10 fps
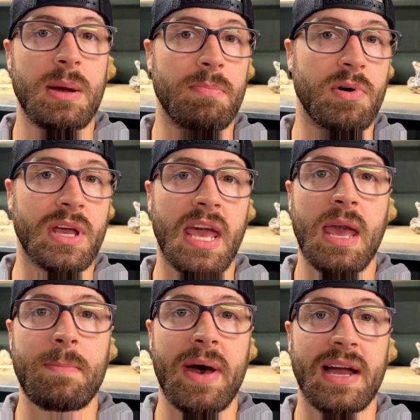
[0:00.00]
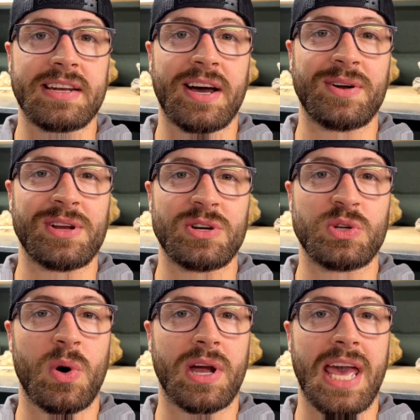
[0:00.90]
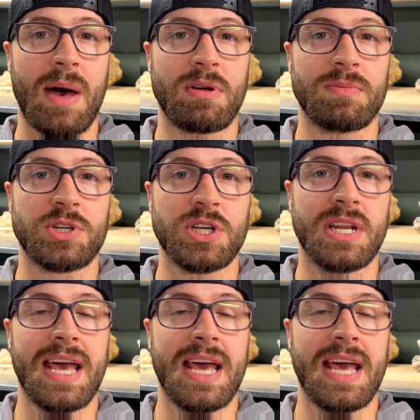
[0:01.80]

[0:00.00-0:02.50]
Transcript: bringing it back down here to our cabbing machine,